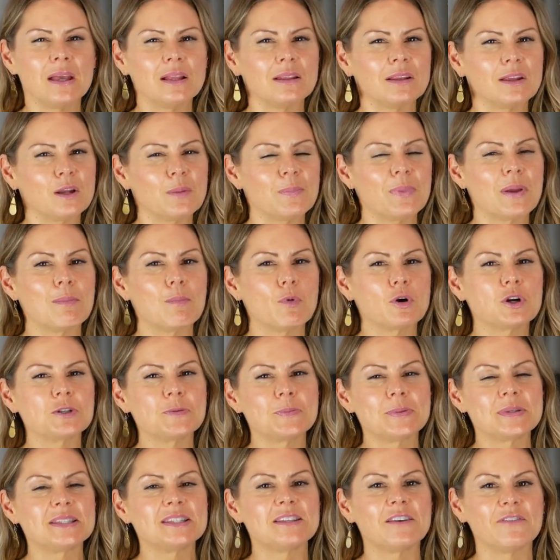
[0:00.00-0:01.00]
a little bit more
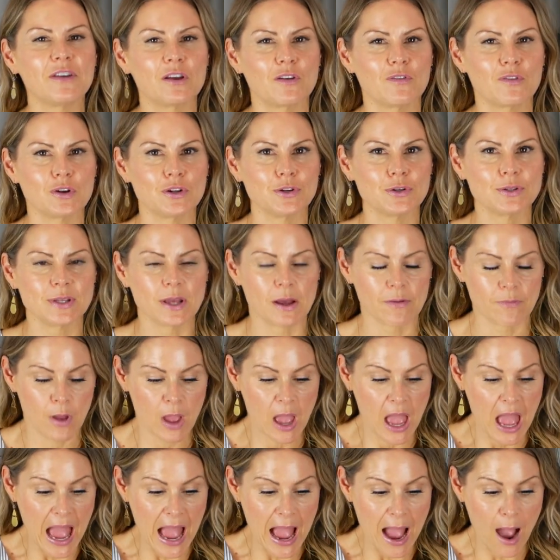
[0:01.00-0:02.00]
specific for yourself.
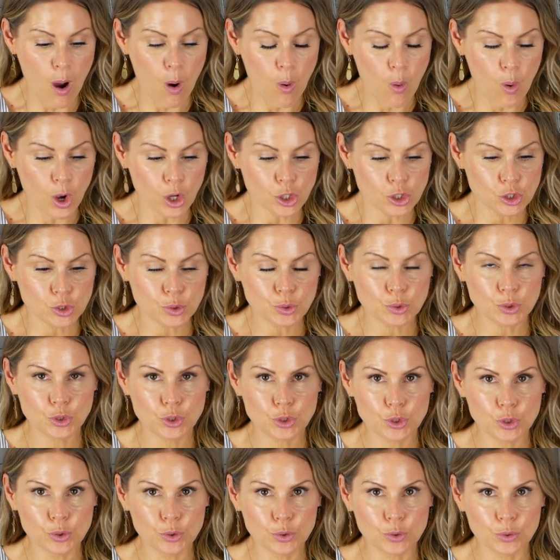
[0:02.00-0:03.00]
How do
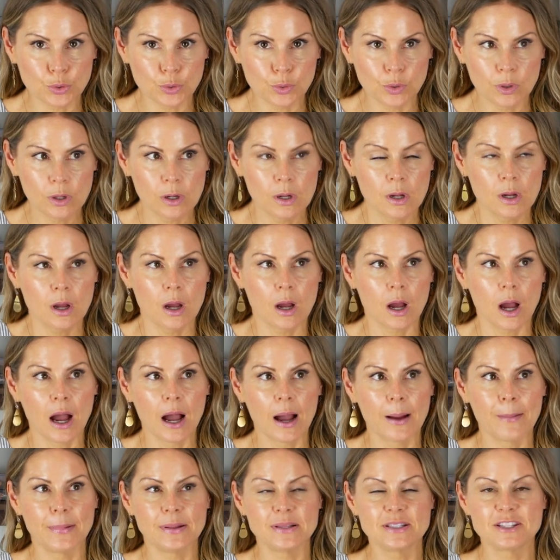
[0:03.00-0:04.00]
you
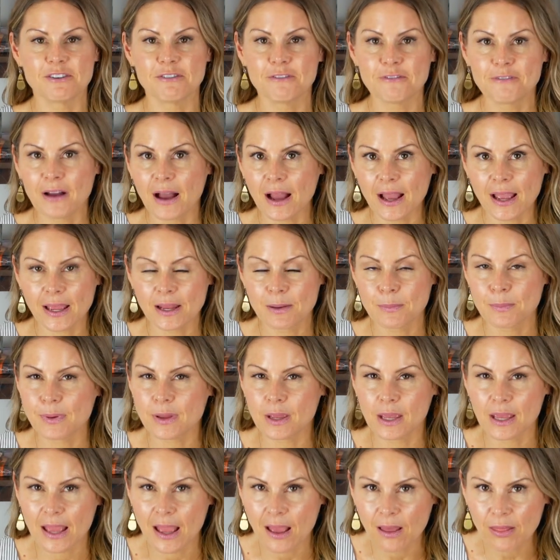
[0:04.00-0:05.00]
define
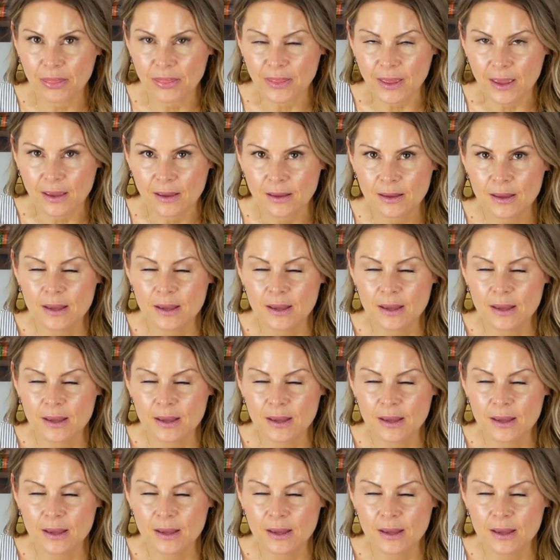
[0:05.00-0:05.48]
being healthy?